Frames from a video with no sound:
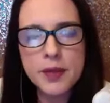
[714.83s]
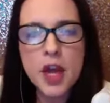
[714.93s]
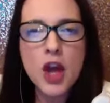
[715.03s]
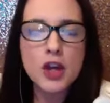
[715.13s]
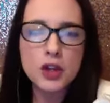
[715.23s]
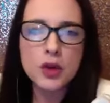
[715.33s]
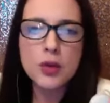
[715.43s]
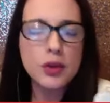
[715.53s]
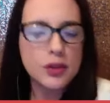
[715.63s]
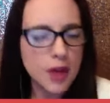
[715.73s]
You
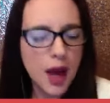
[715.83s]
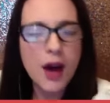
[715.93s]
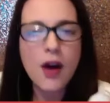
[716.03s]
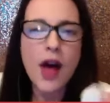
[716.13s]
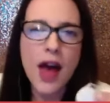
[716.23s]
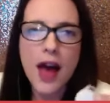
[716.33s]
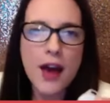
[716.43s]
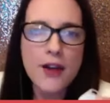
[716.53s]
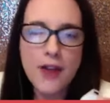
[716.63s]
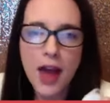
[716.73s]
will now
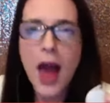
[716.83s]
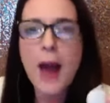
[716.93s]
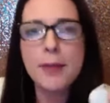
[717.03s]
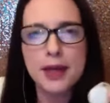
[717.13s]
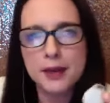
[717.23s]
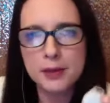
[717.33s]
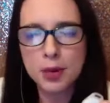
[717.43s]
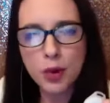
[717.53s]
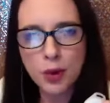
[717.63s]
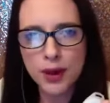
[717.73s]
have happy
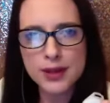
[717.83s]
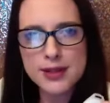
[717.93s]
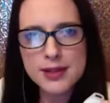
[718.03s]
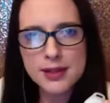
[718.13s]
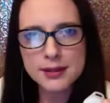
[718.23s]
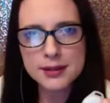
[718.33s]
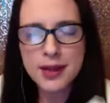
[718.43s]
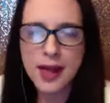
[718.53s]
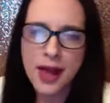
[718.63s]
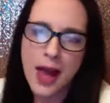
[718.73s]
employees,
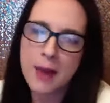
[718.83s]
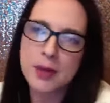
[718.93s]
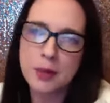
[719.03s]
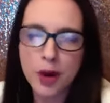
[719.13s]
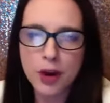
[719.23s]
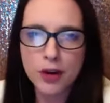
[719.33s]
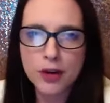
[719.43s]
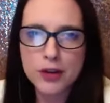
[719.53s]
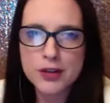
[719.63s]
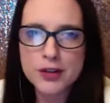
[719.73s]
happy
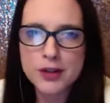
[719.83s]
workers,